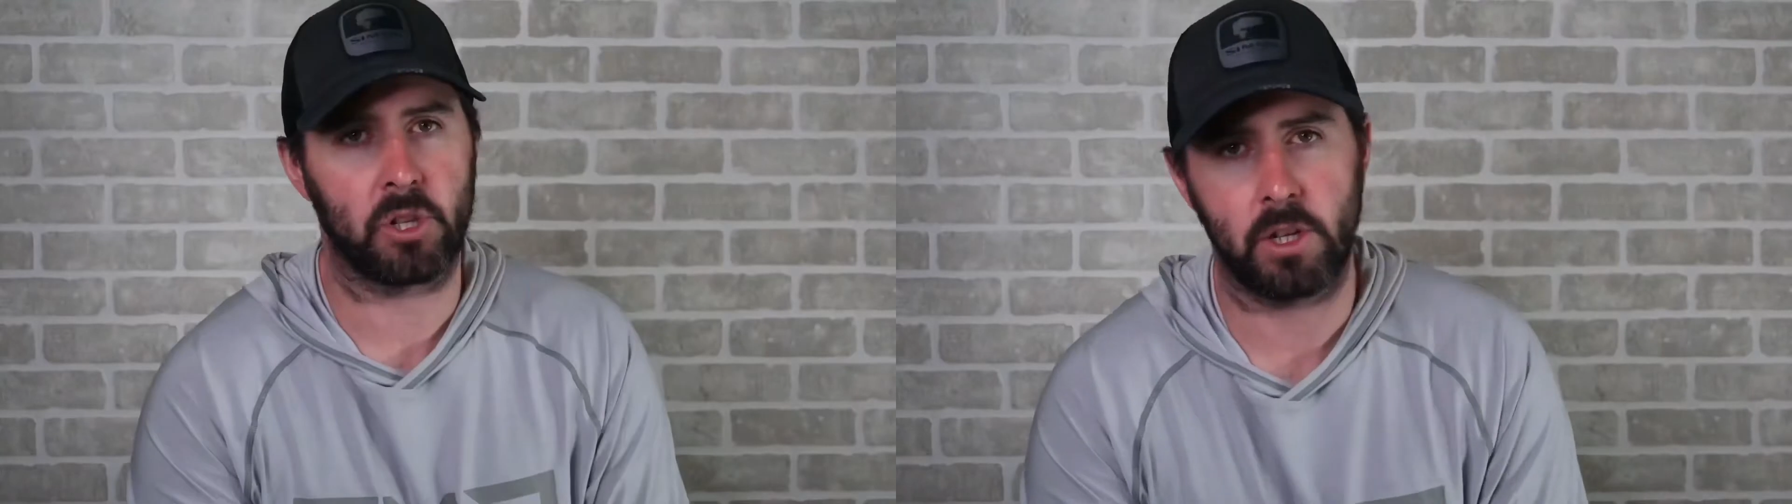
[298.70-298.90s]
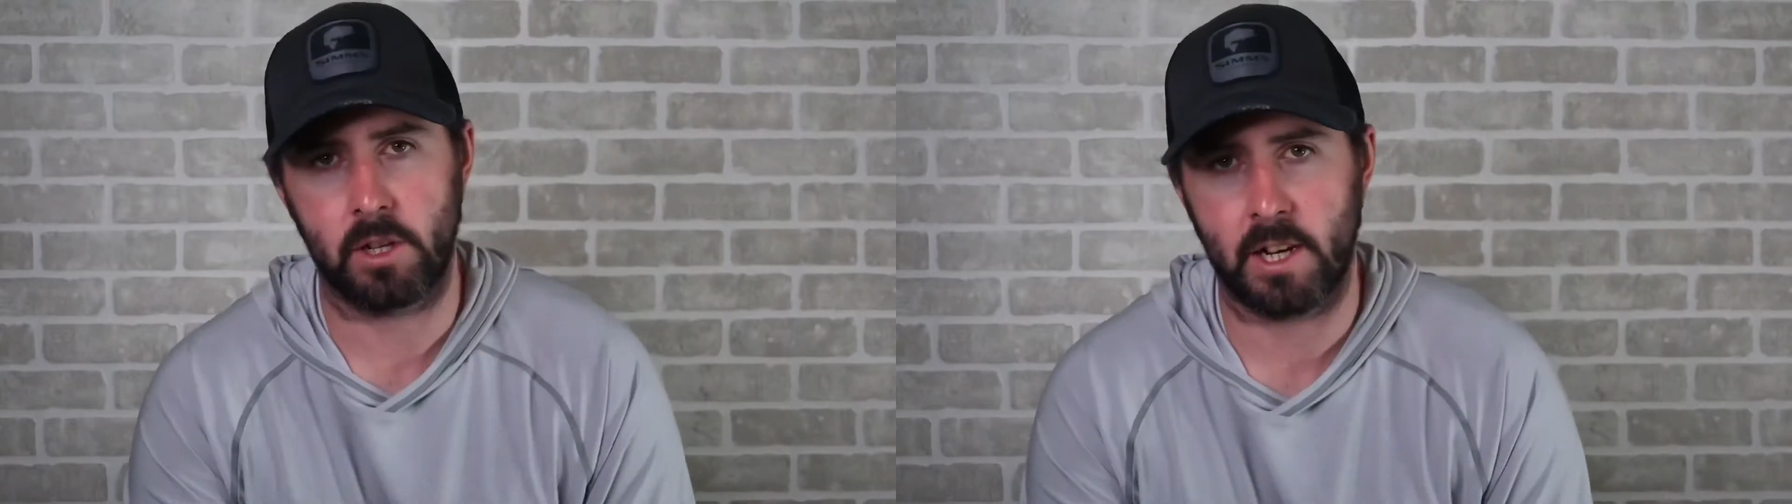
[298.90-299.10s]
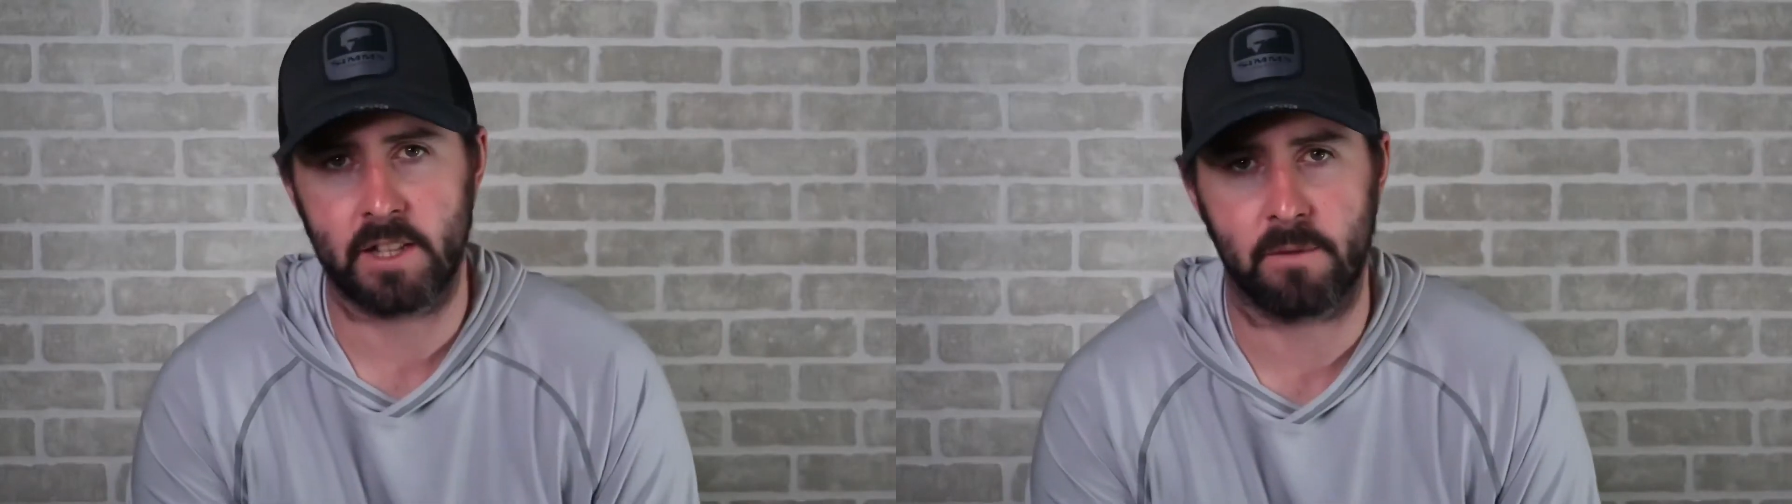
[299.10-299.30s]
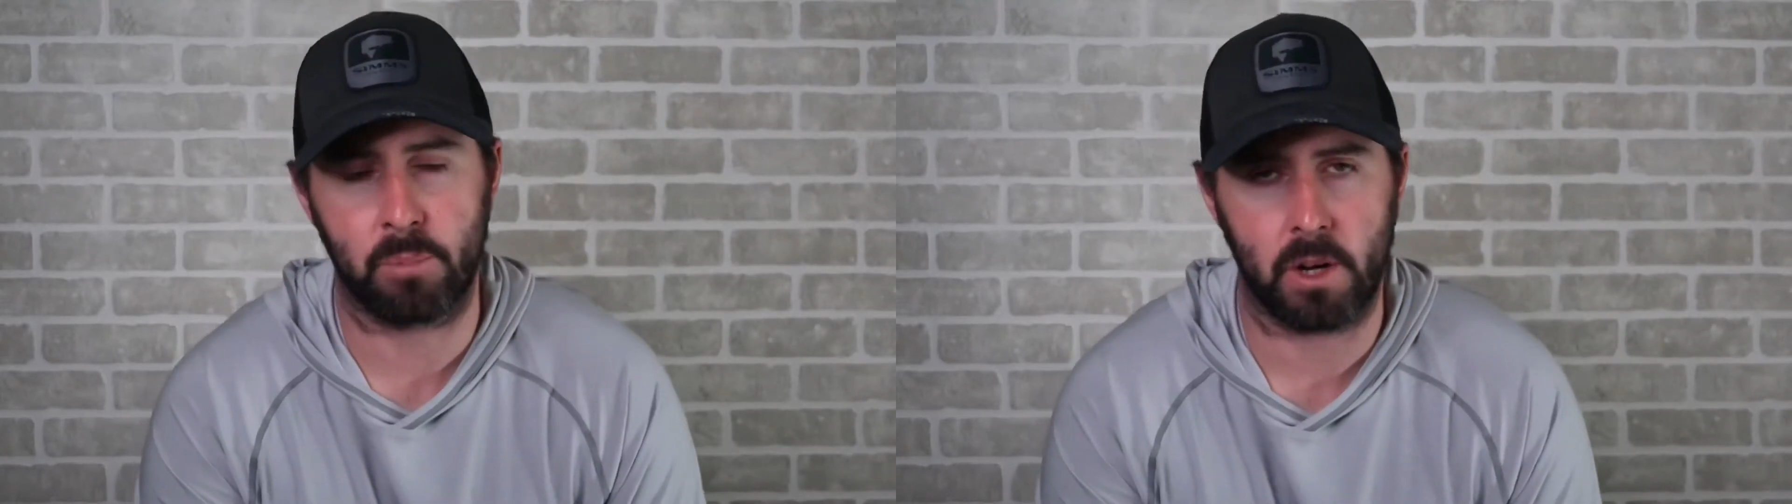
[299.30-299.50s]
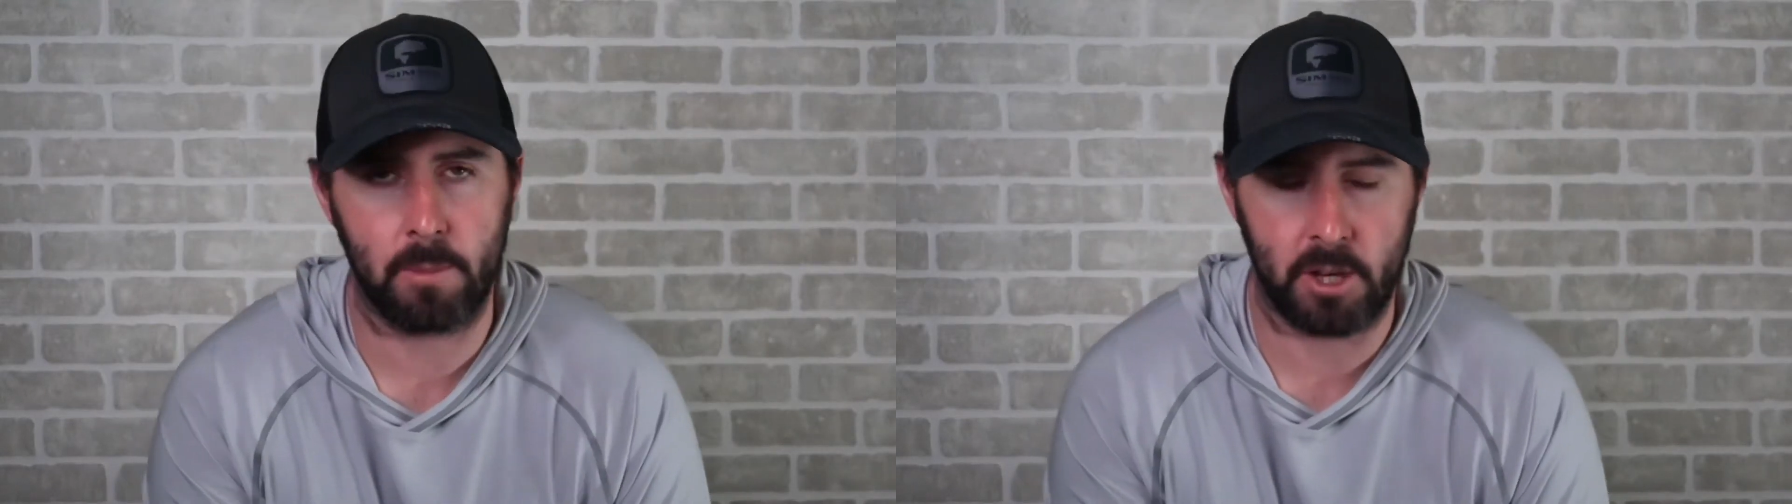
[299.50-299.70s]
you guys have
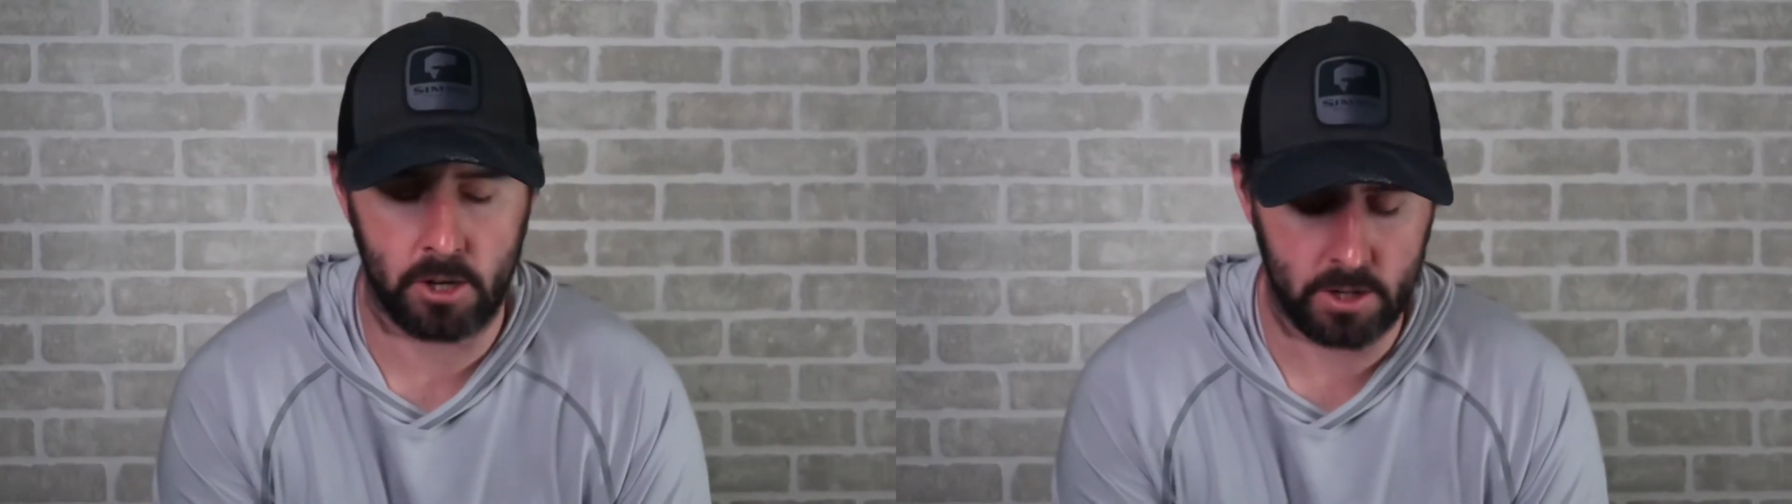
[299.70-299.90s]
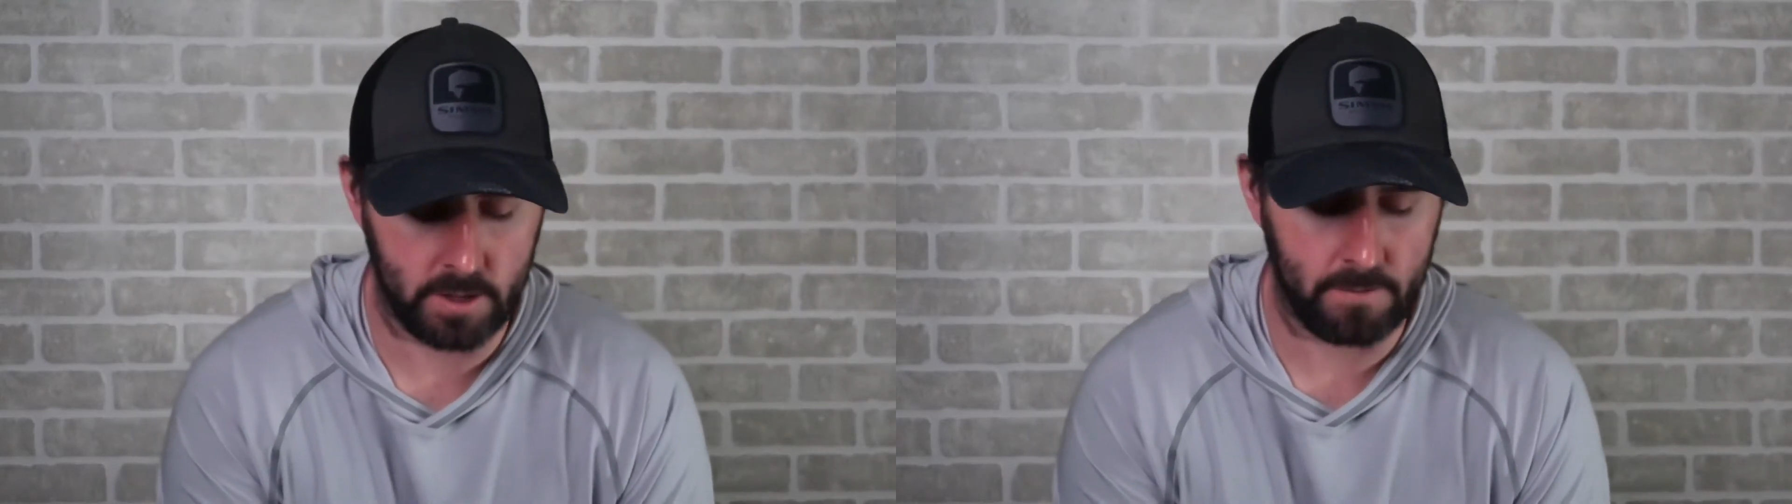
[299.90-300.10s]
probably heard of the